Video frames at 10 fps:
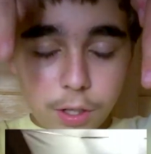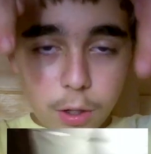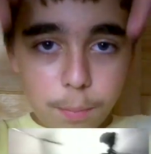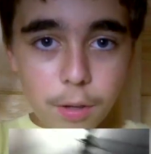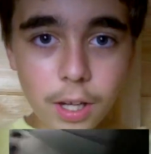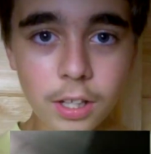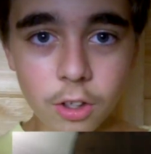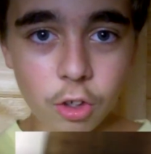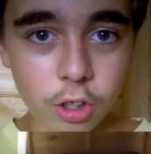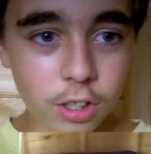the video
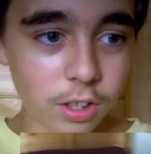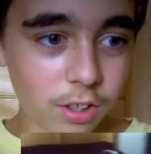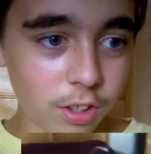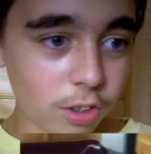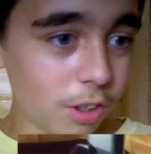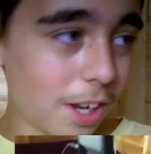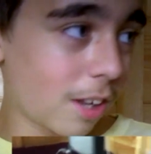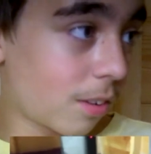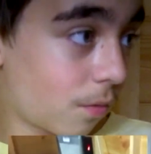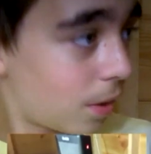playing, click to see the
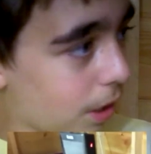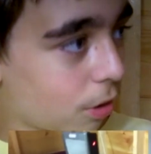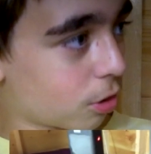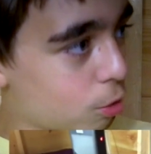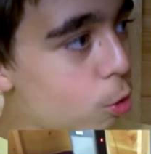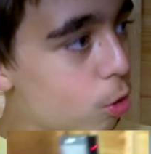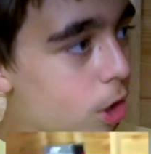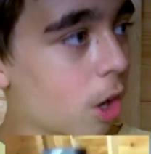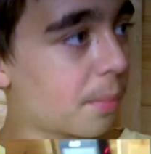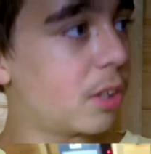latest video on the Cool
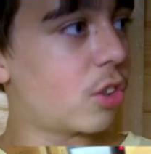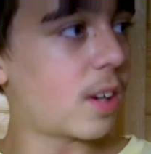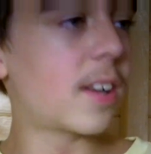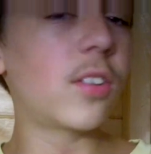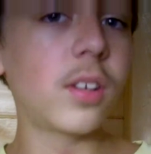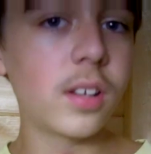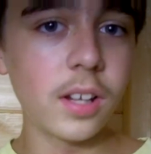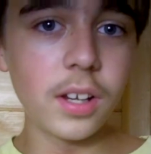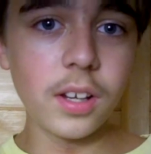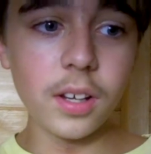Carmen channel.
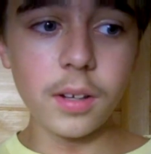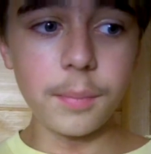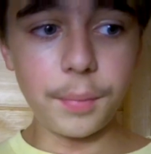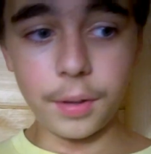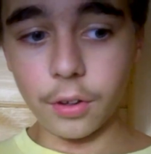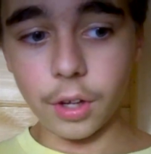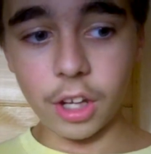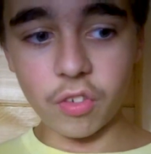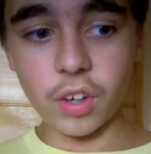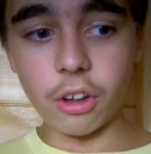The
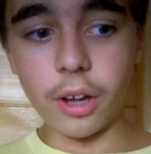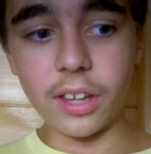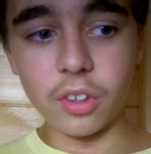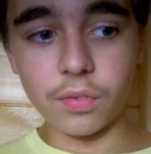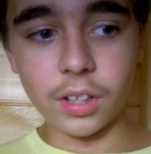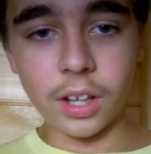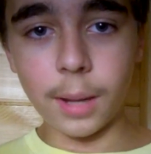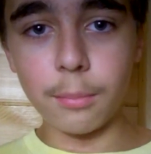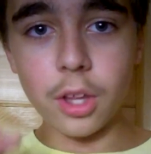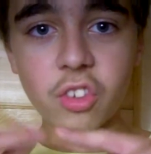latest video as of the
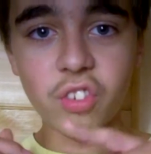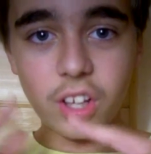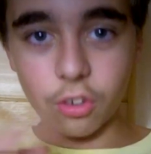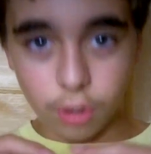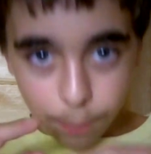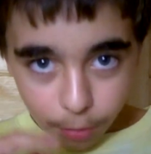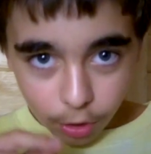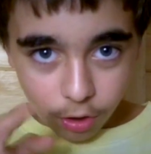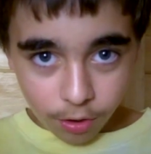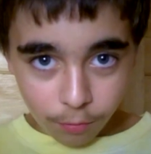time this video is
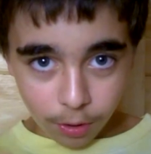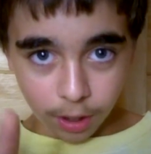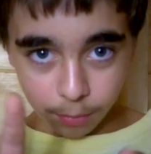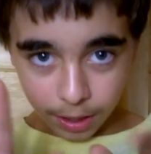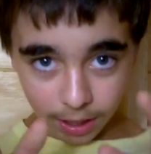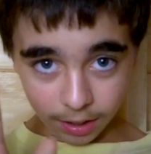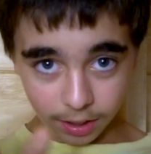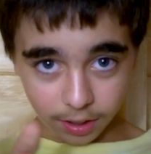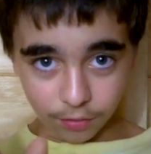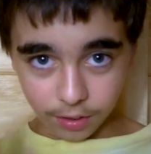uploaded and I'm
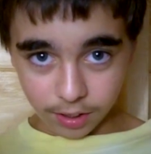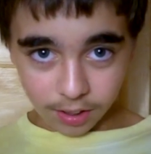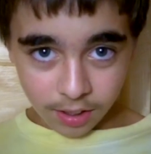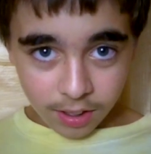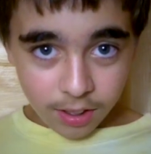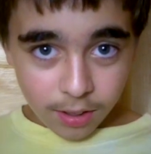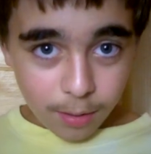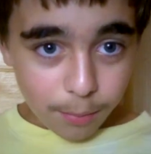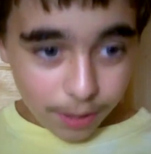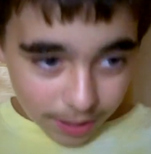editing and everything.
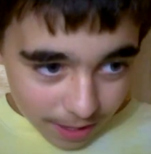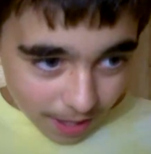But